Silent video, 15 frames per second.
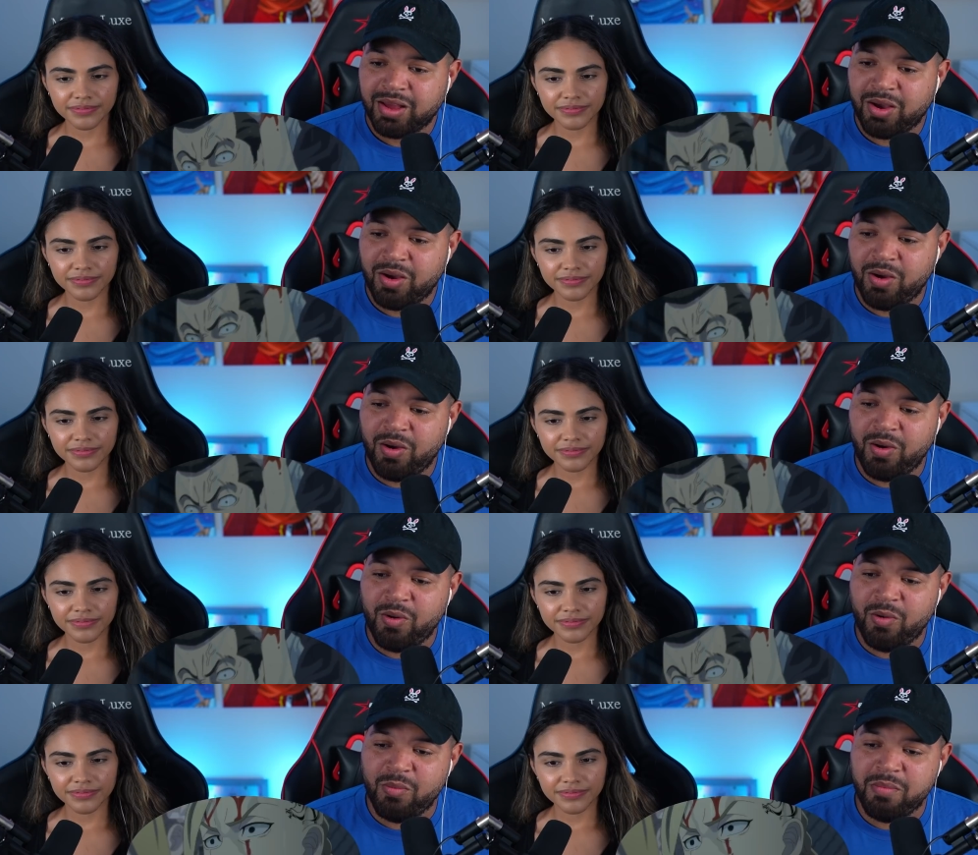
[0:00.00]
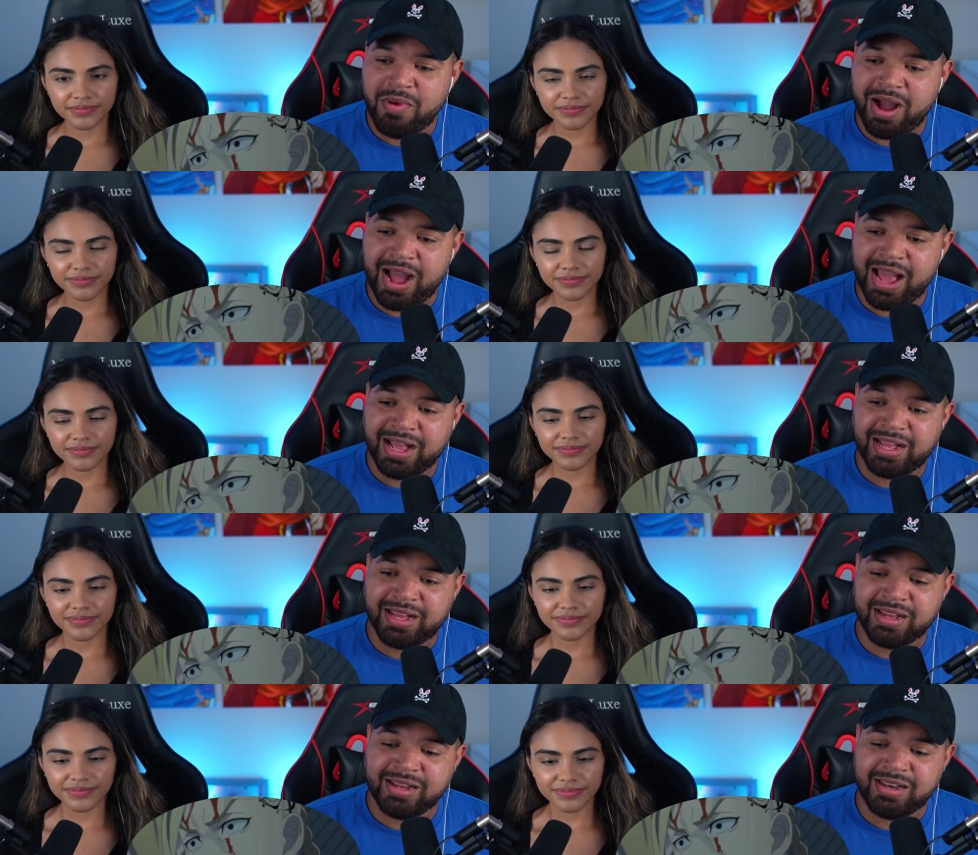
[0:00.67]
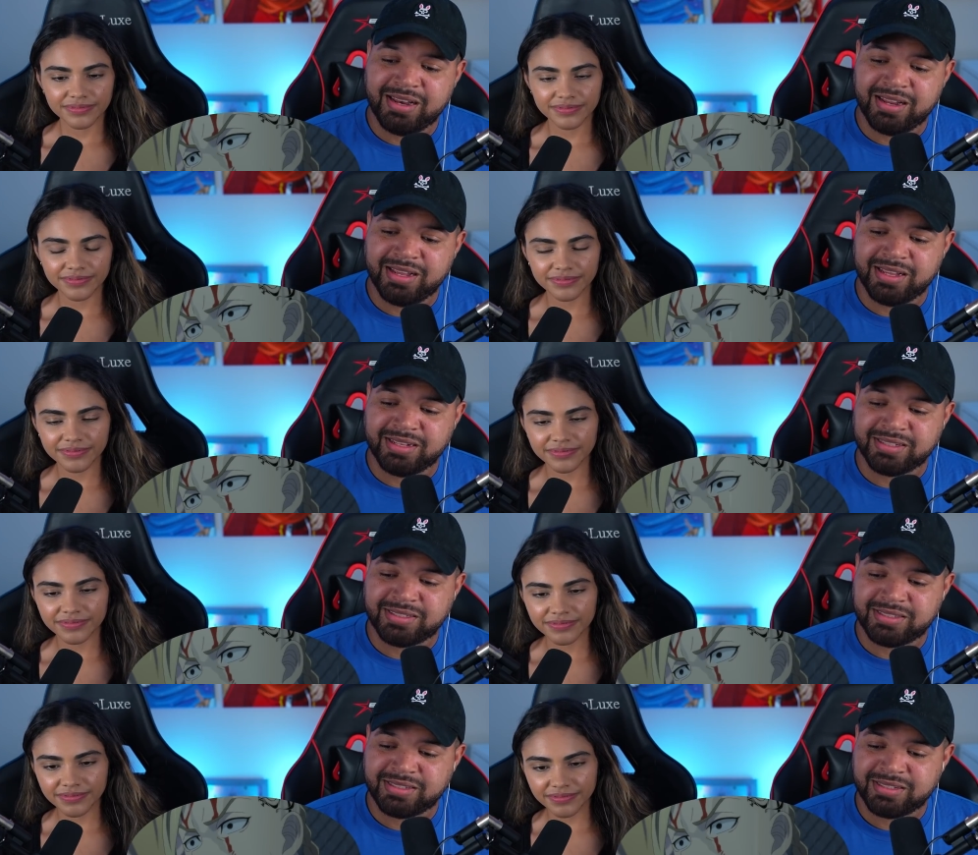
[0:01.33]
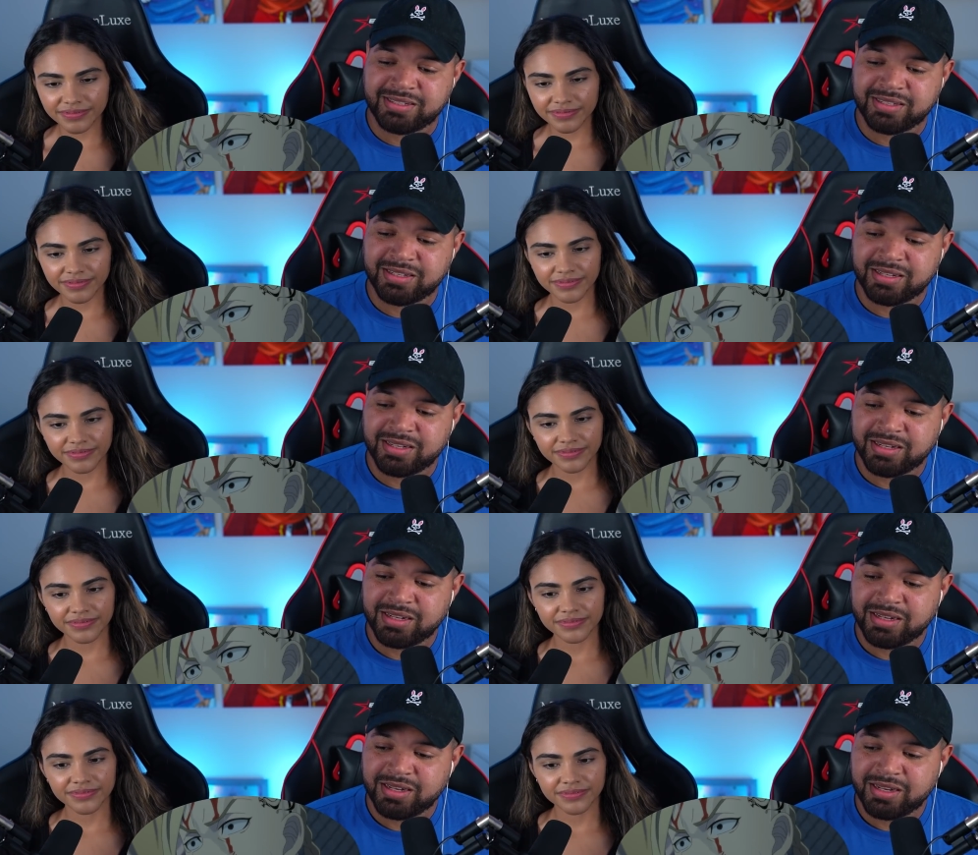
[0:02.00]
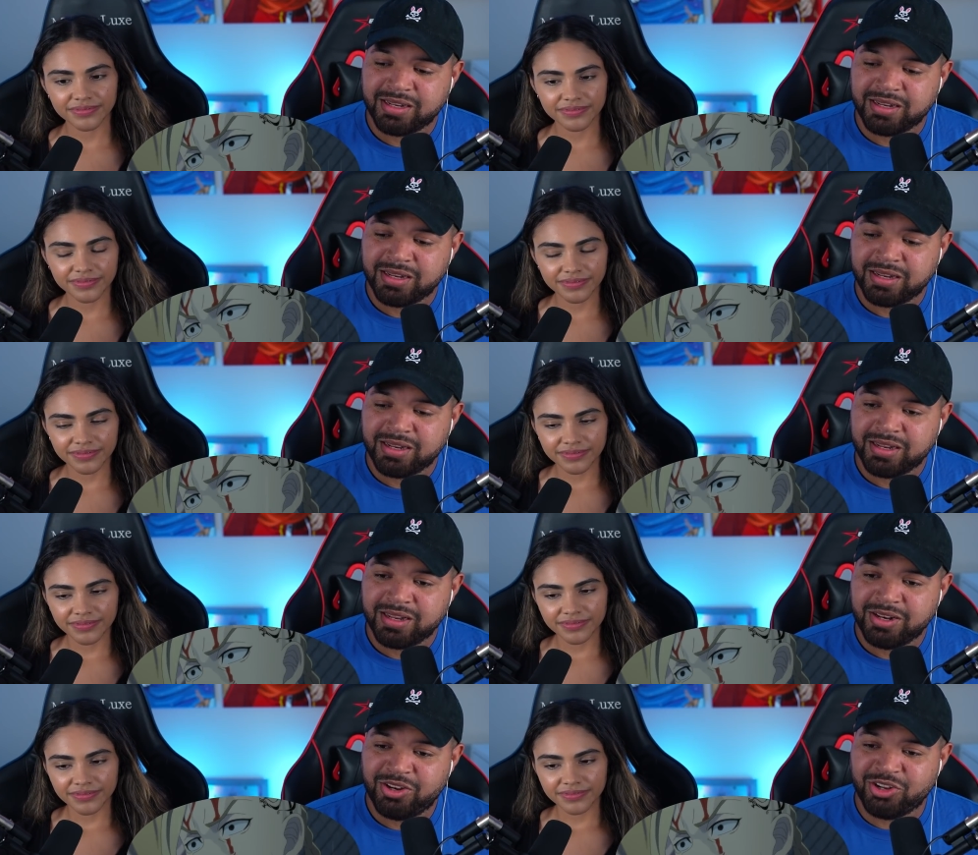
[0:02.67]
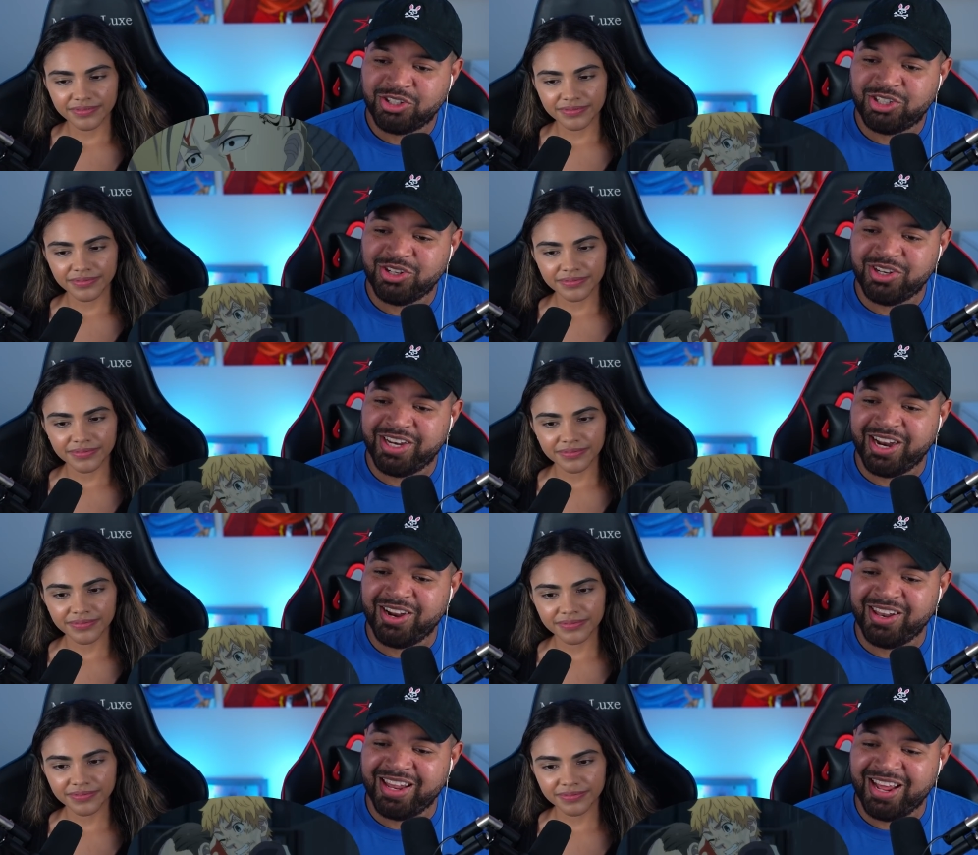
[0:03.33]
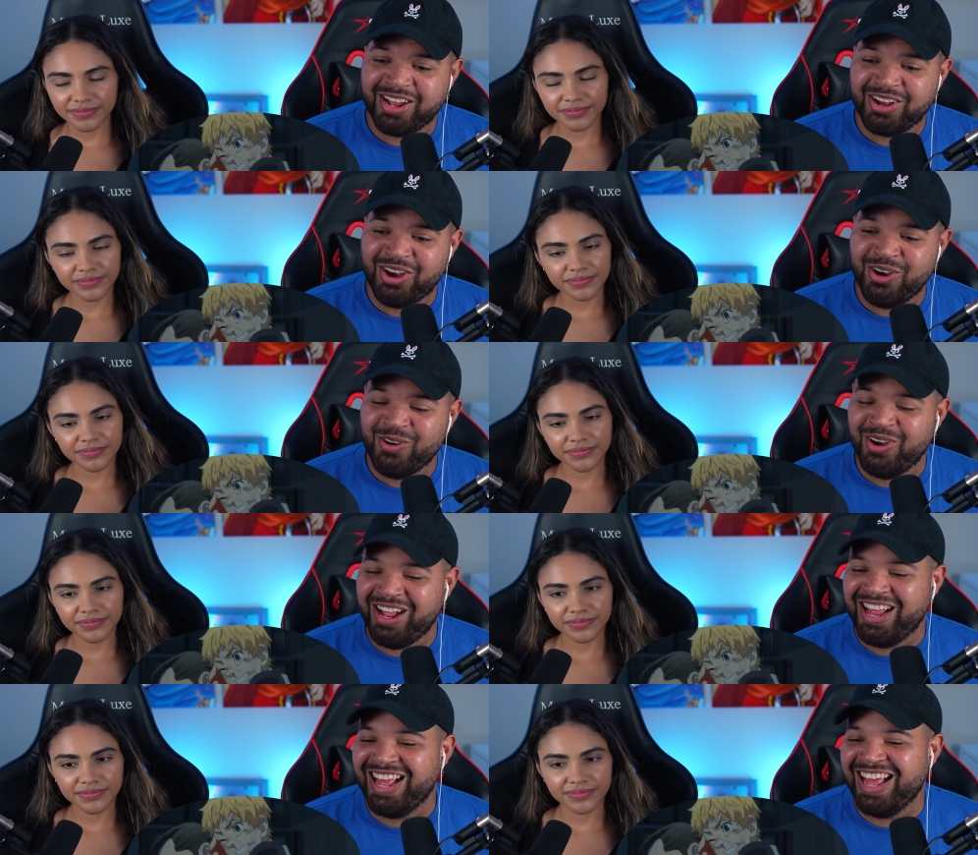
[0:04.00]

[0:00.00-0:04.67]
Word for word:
Speaker 1: Oh my goodness. Don't you dare let go.